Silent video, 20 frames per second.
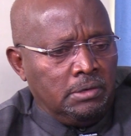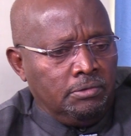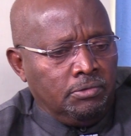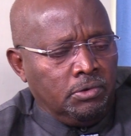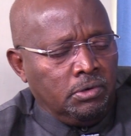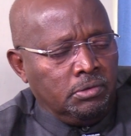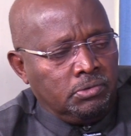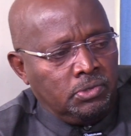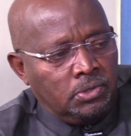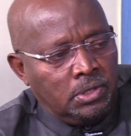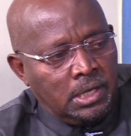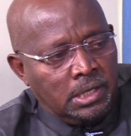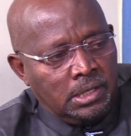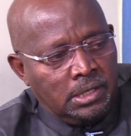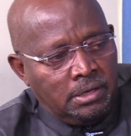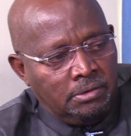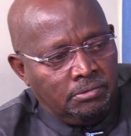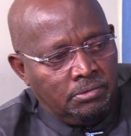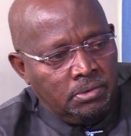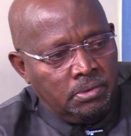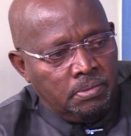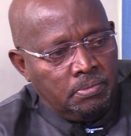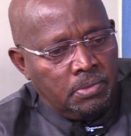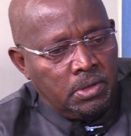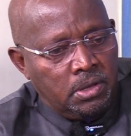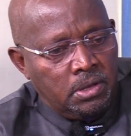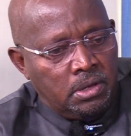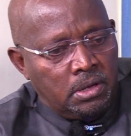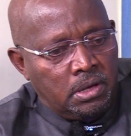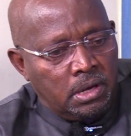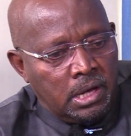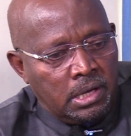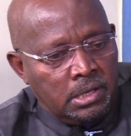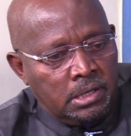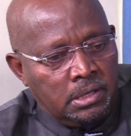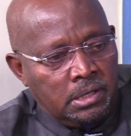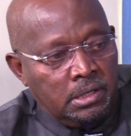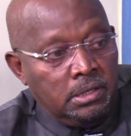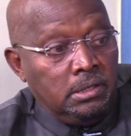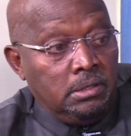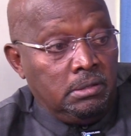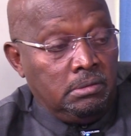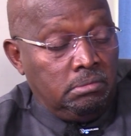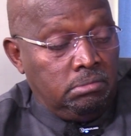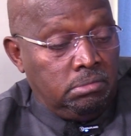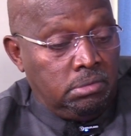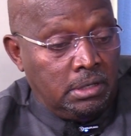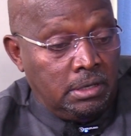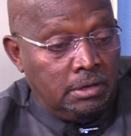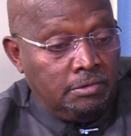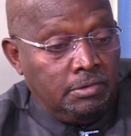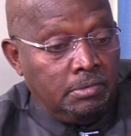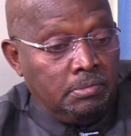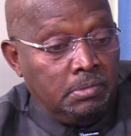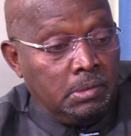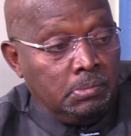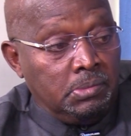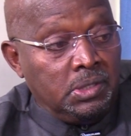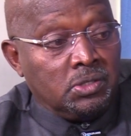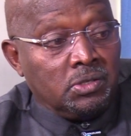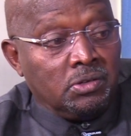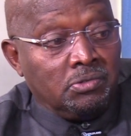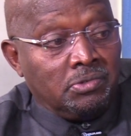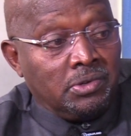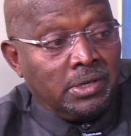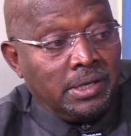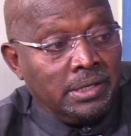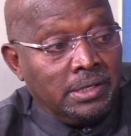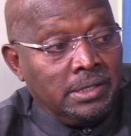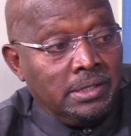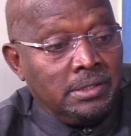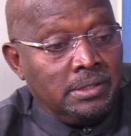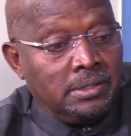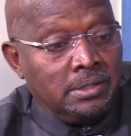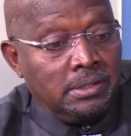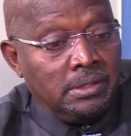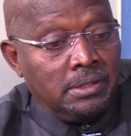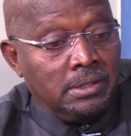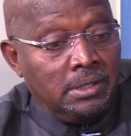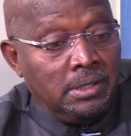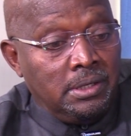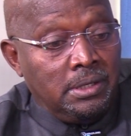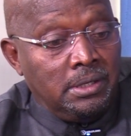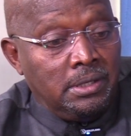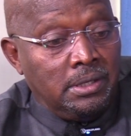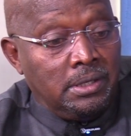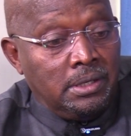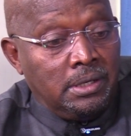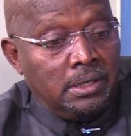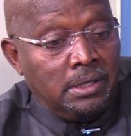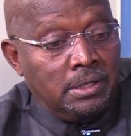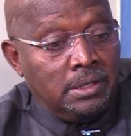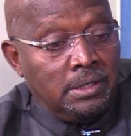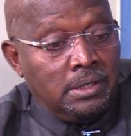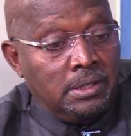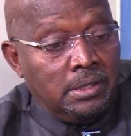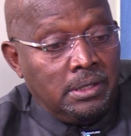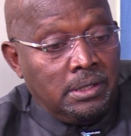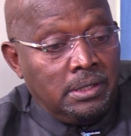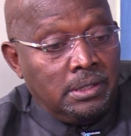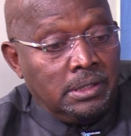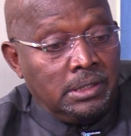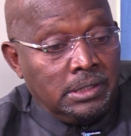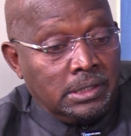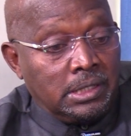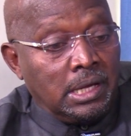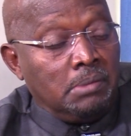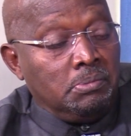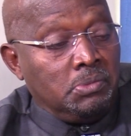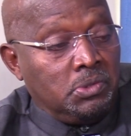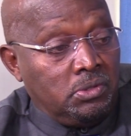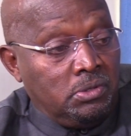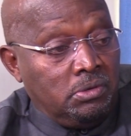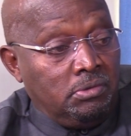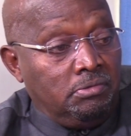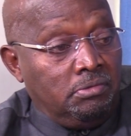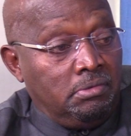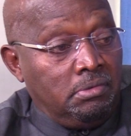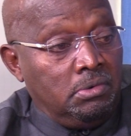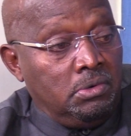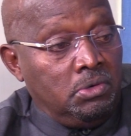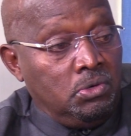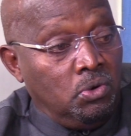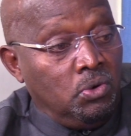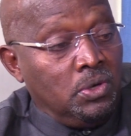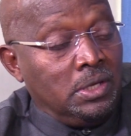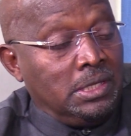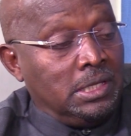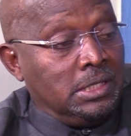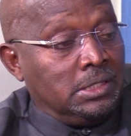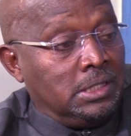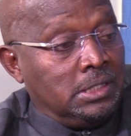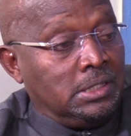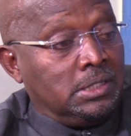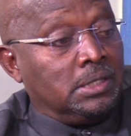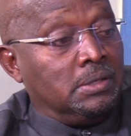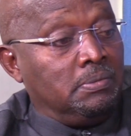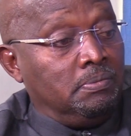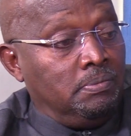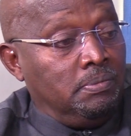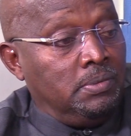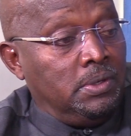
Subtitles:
involved to that level. I really give him a bit of credit, and in terms of knowing the system.